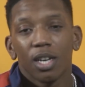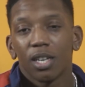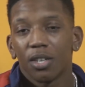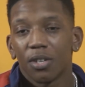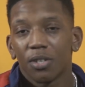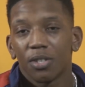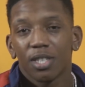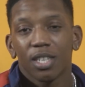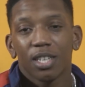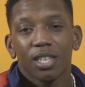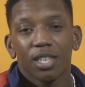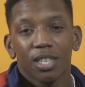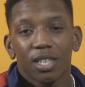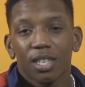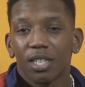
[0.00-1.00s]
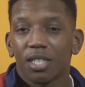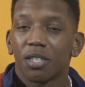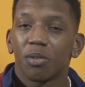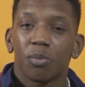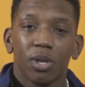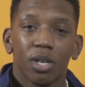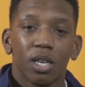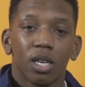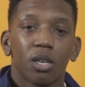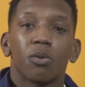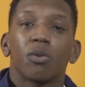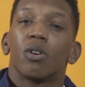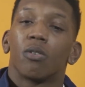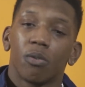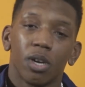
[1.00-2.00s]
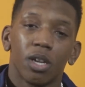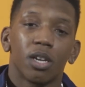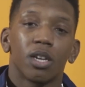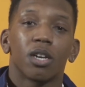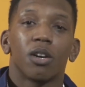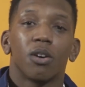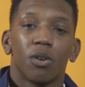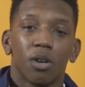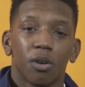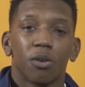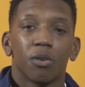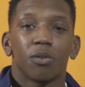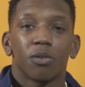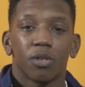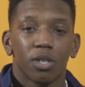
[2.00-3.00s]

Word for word: You know what I'm saying? Niggas in the pen ready to go home